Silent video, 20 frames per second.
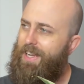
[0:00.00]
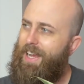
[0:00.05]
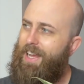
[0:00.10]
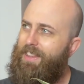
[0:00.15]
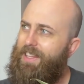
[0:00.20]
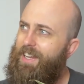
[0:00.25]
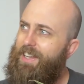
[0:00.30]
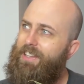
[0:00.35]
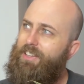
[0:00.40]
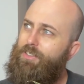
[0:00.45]

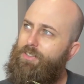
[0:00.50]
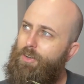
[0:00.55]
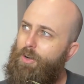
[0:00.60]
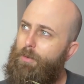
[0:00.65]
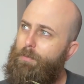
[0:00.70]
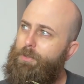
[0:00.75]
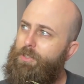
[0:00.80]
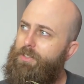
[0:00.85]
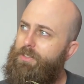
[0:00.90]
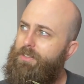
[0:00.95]
and that is an
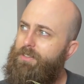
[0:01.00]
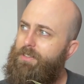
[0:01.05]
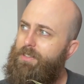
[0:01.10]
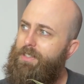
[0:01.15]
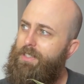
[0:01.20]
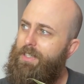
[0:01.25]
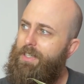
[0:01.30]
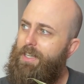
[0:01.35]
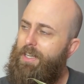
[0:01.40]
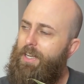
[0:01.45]
option.
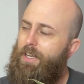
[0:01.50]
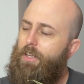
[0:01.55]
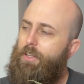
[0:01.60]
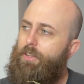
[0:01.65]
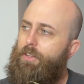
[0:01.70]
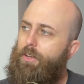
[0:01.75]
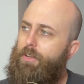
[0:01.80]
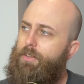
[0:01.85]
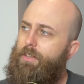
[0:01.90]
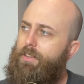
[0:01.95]

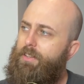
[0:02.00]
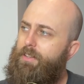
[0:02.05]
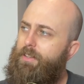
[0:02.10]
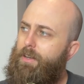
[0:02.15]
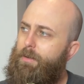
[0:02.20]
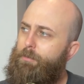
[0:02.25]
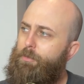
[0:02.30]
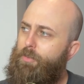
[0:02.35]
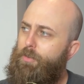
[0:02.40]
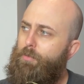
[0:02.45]
The only thing that
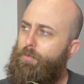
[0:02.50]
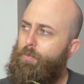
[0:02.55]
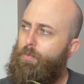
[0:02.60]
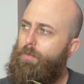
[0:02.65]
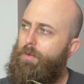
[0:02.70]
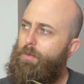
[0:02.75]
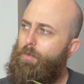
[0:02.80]
I'm sort of